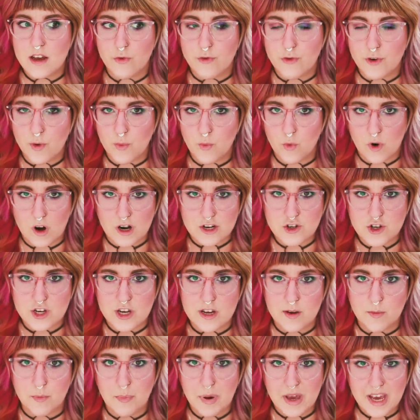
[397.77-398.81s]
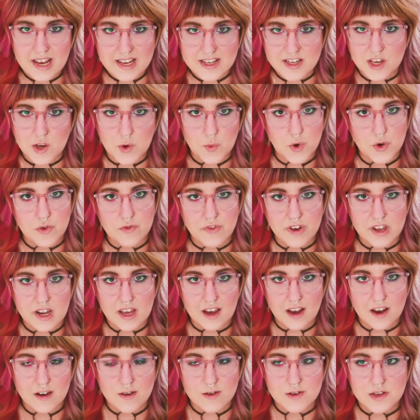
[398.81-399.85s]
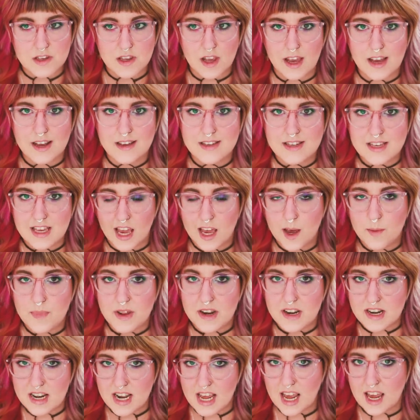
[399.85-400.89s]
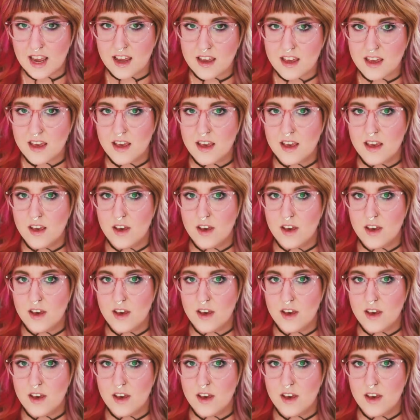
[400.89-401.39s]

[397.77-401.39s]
from watching Pixie Woo videos, like Sam and Nick